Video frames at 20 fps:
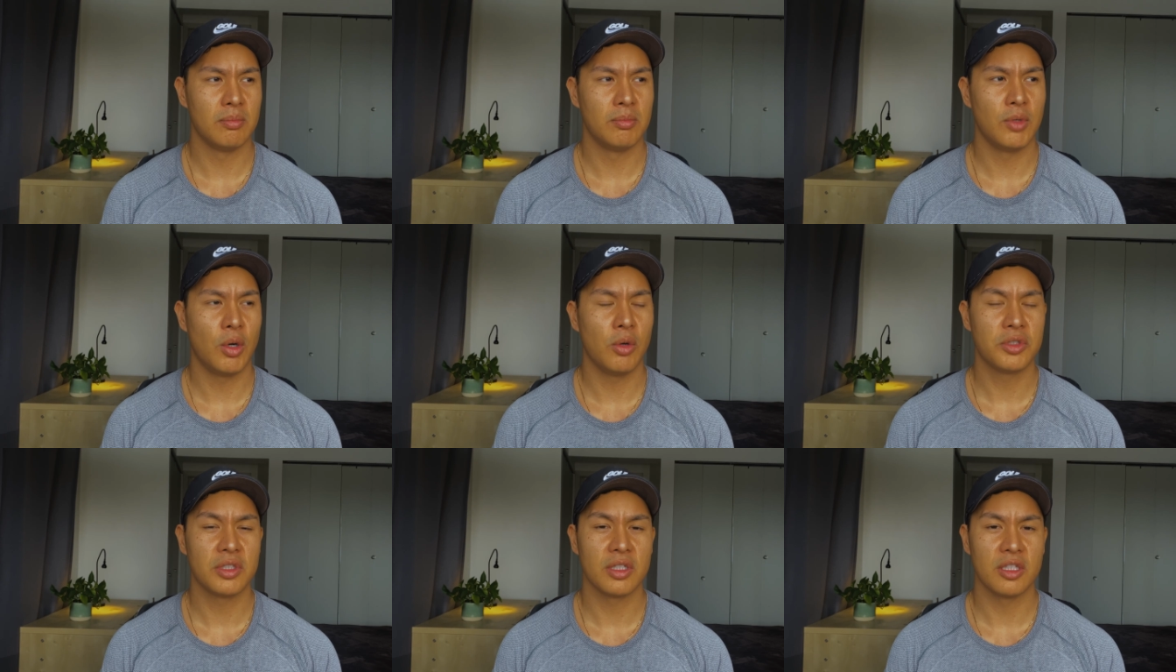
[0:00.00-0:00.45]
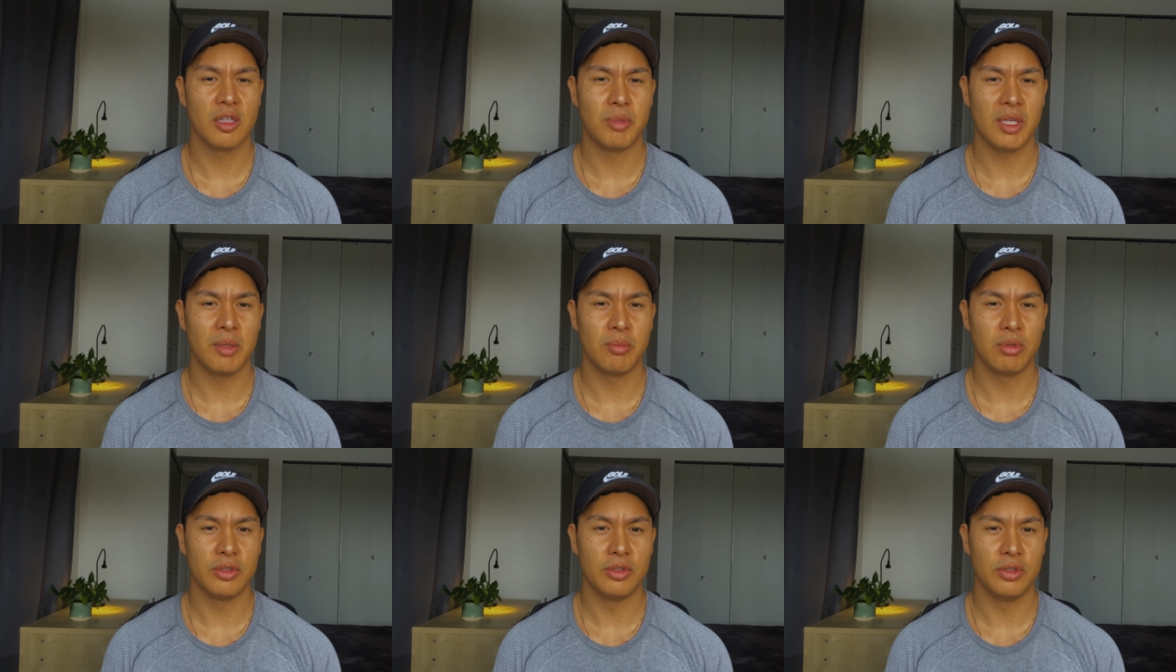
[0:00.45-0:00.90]
most of the
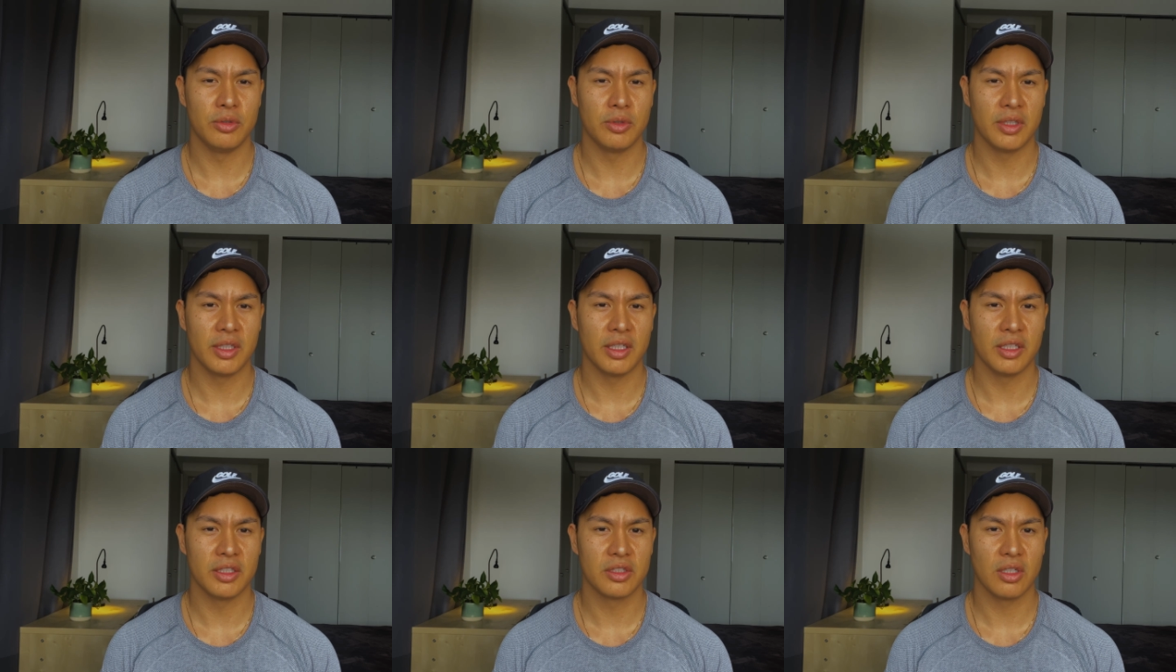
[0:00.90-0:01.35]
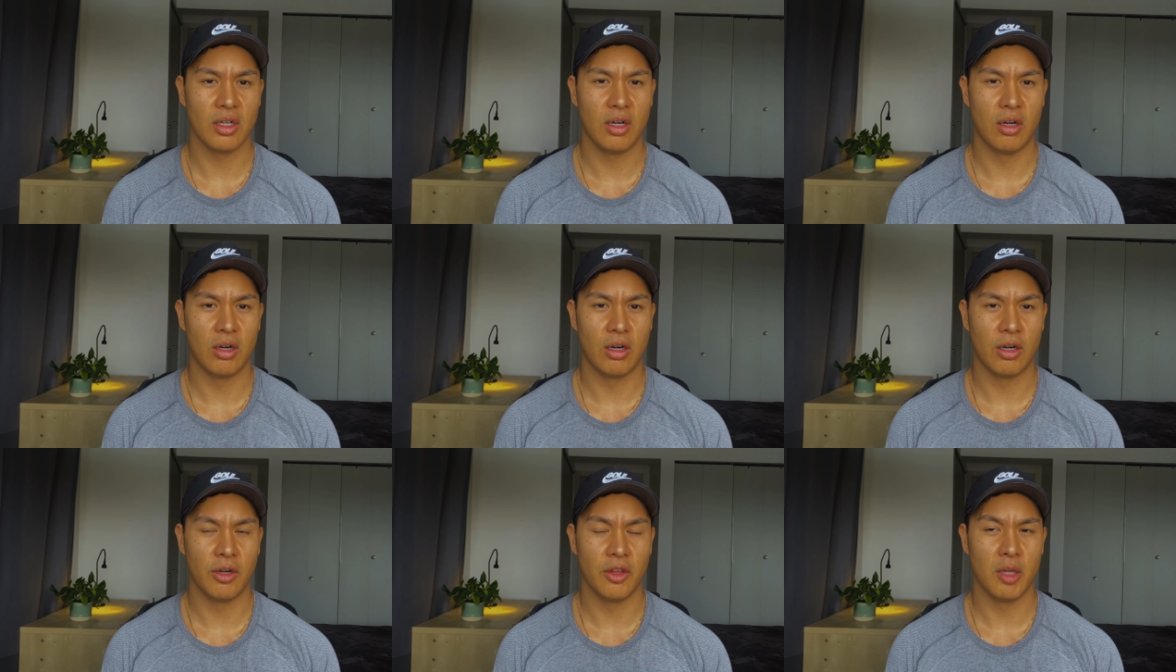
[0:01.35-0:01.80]
people doing this
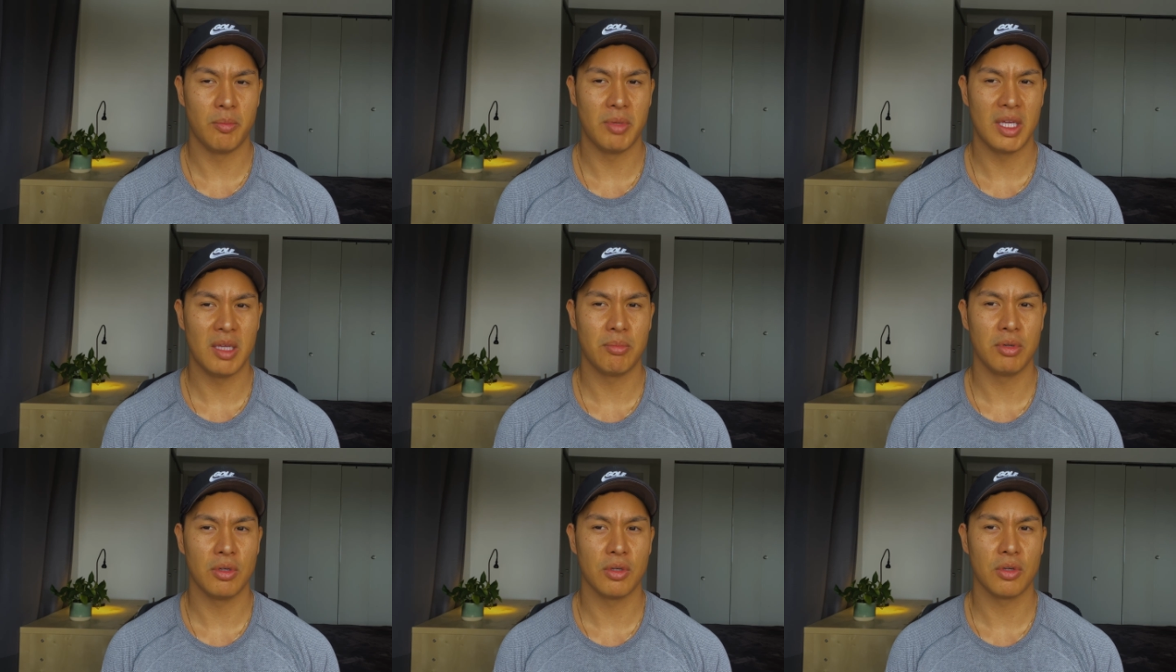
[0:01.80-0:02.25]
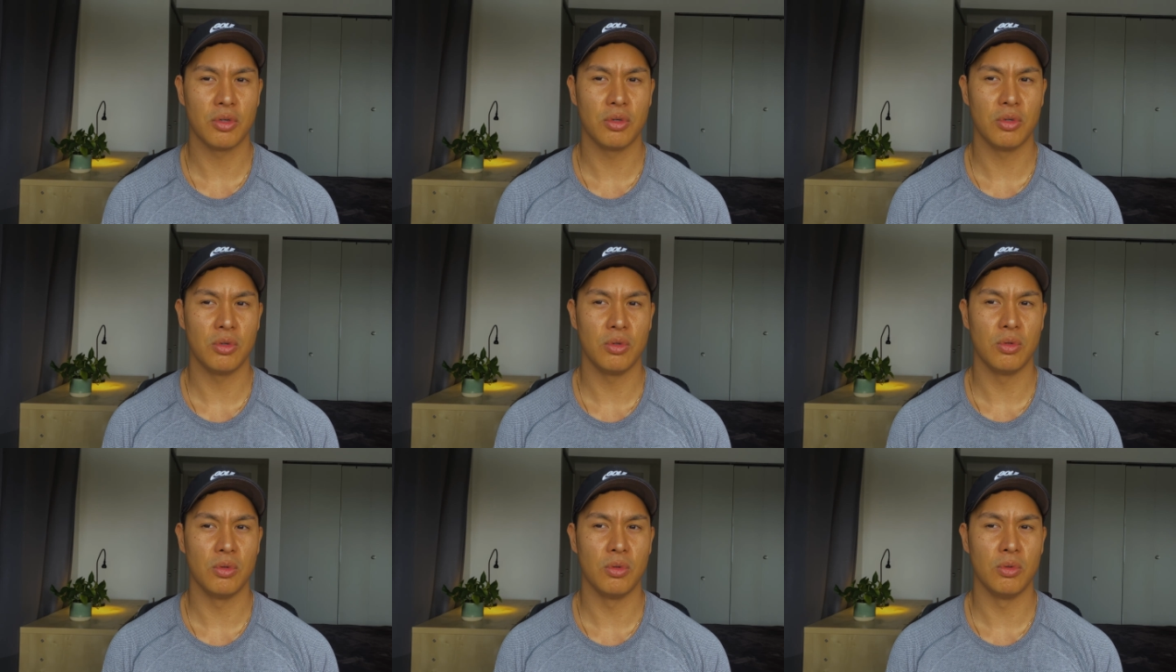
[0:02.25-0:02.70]
are the people
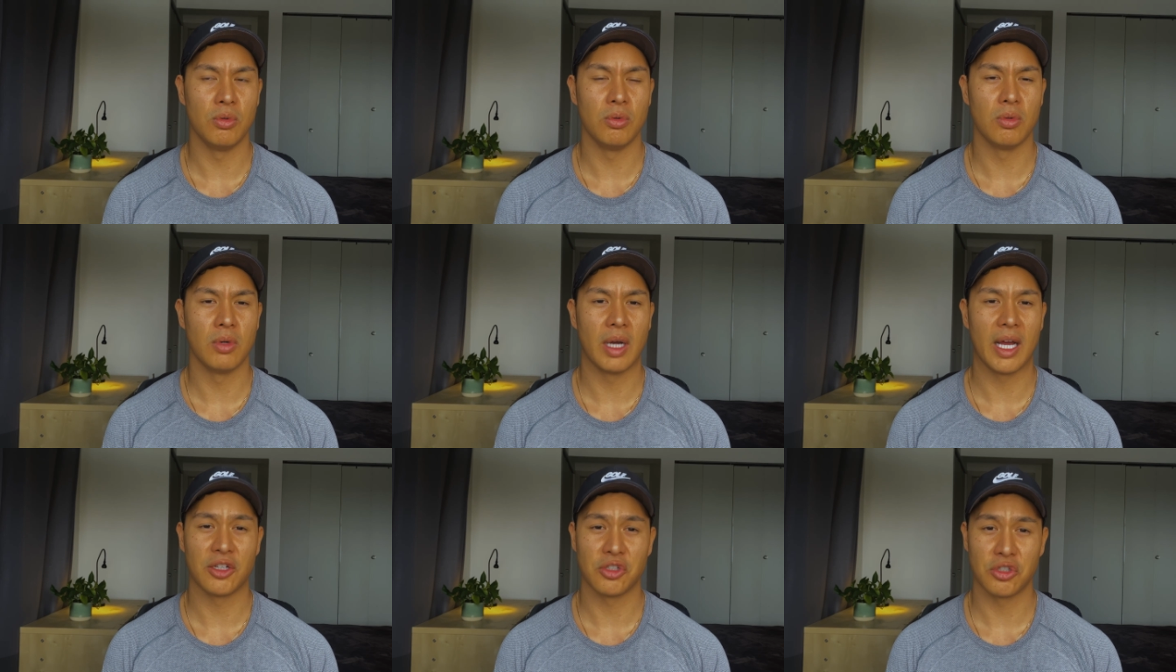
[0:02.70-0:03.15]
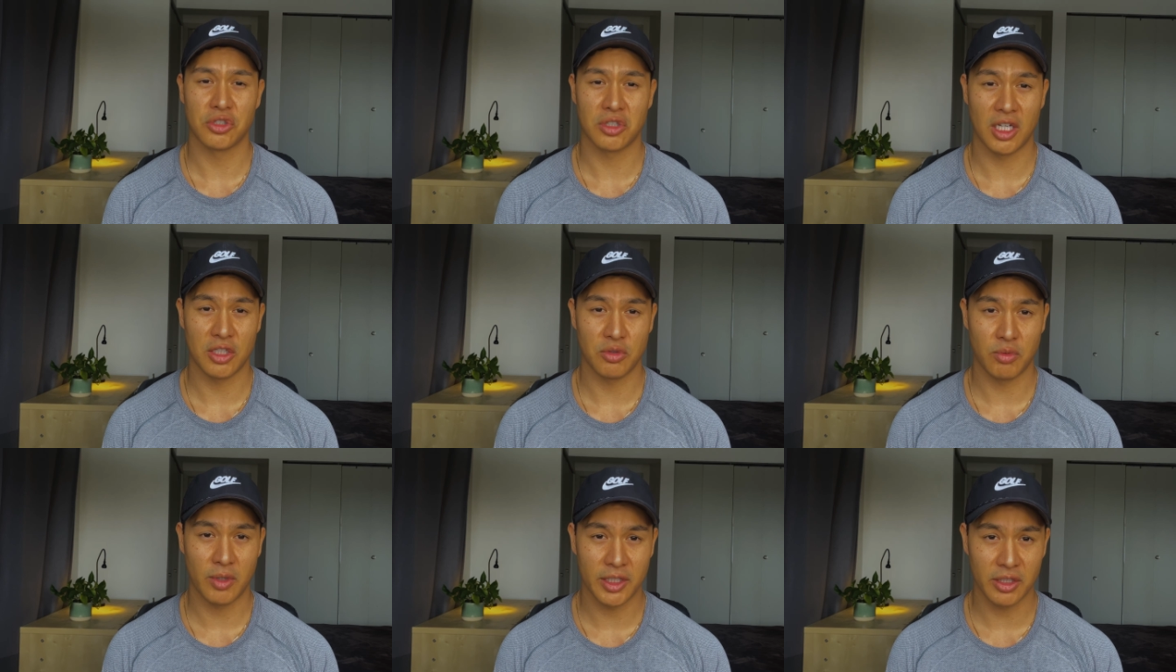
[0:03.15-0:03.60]
who
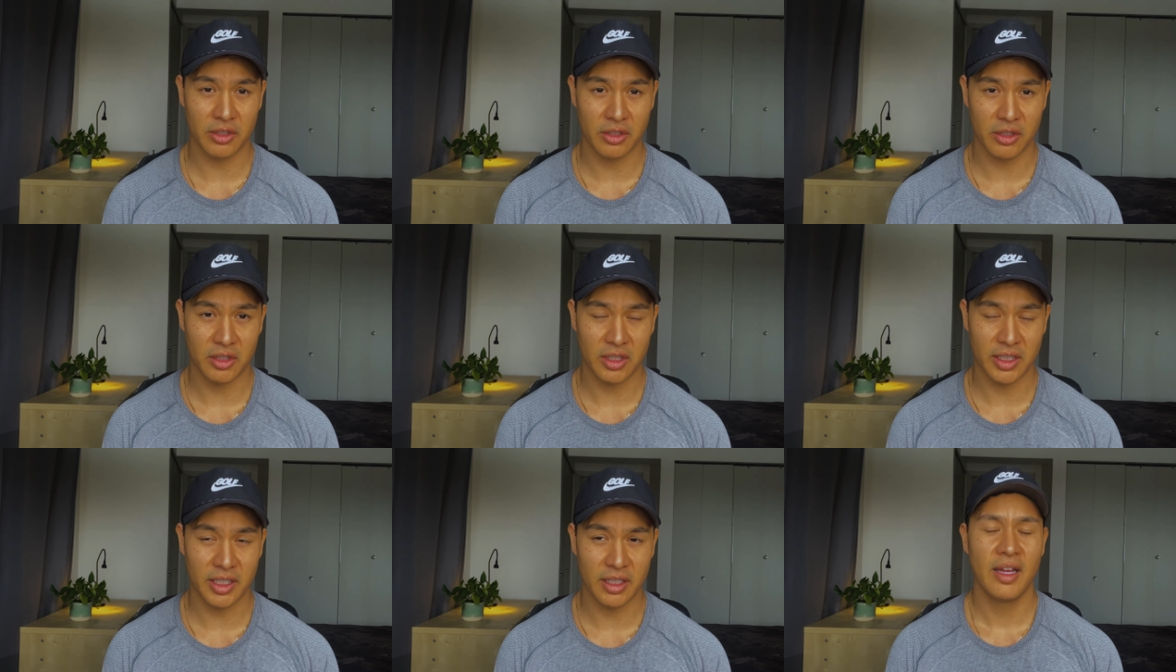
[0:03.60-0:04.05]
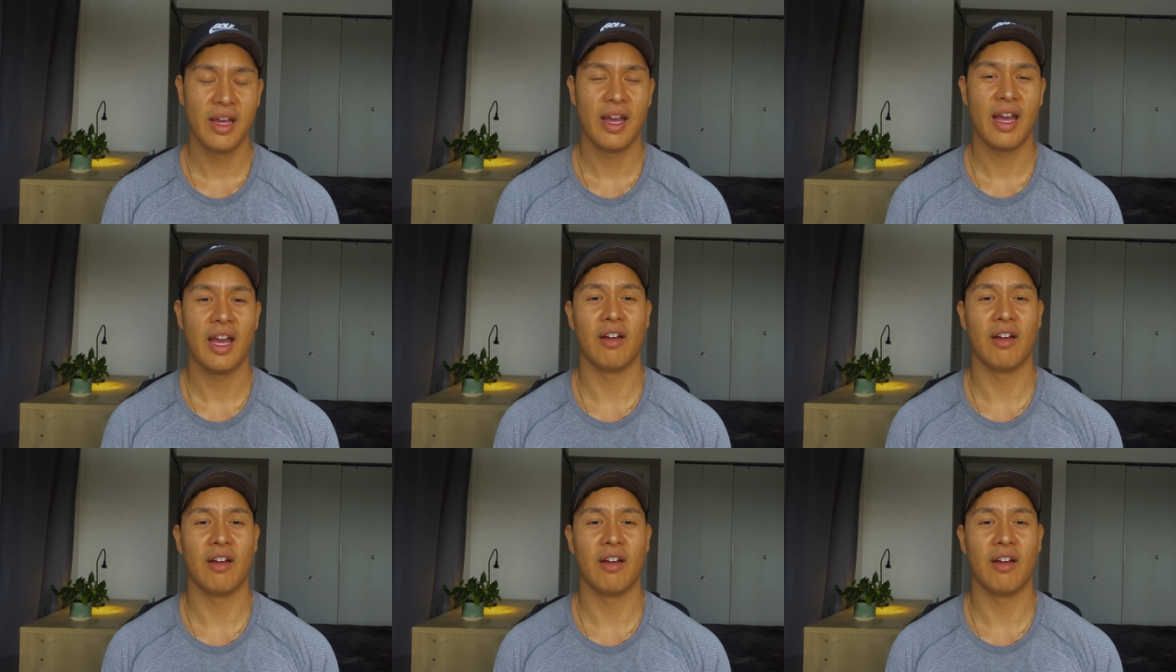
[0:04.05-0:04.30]
exercise regularly,